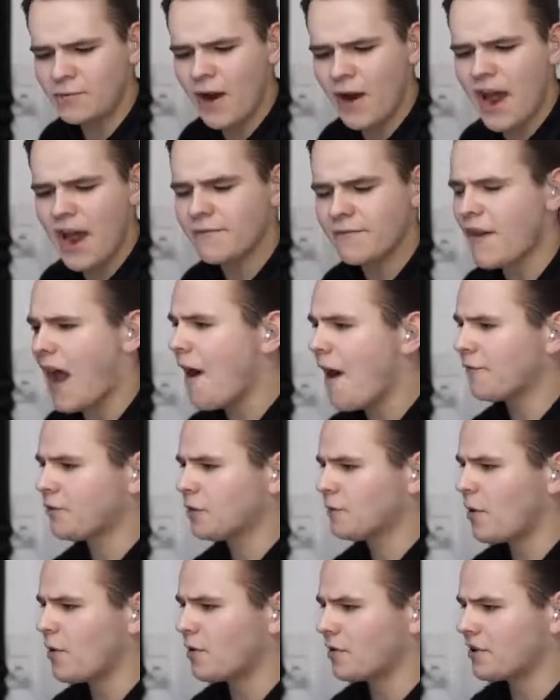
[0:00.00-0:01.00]
Anyway,
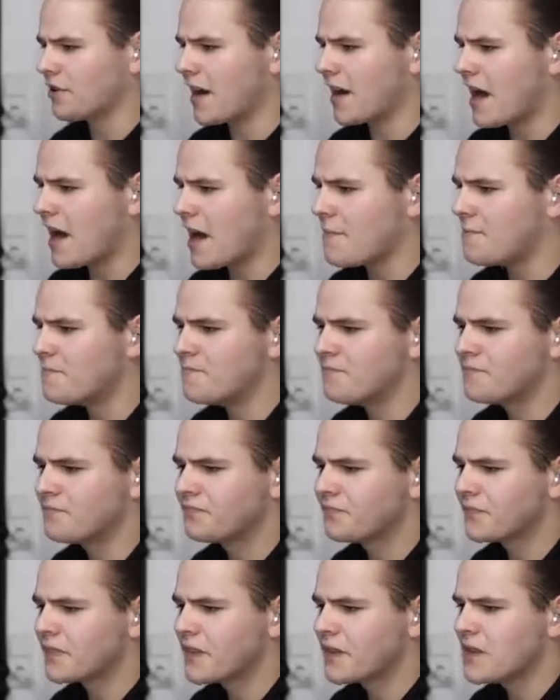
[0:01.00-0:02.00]
afterburner time.
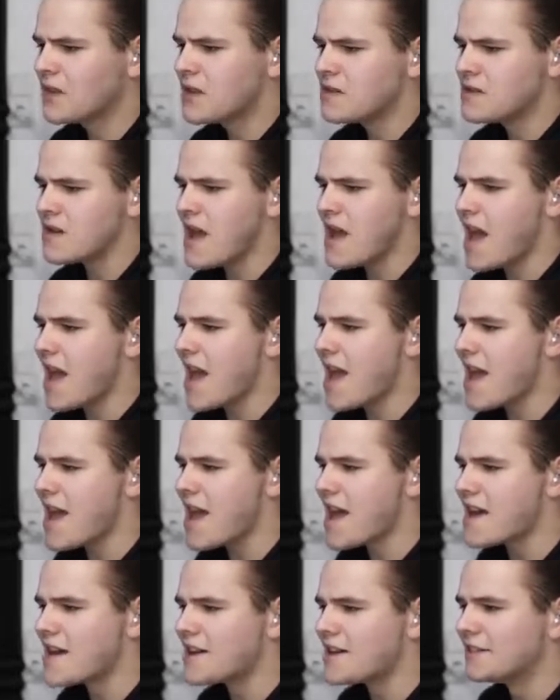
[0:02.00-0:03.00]

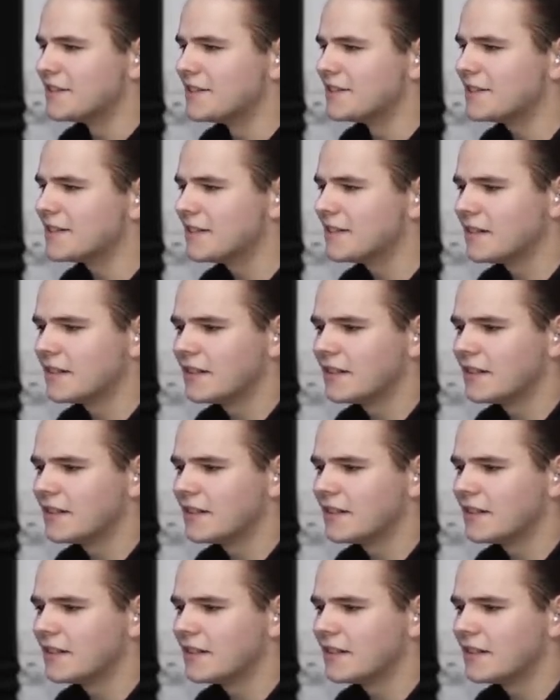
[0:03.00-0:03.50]
Yes!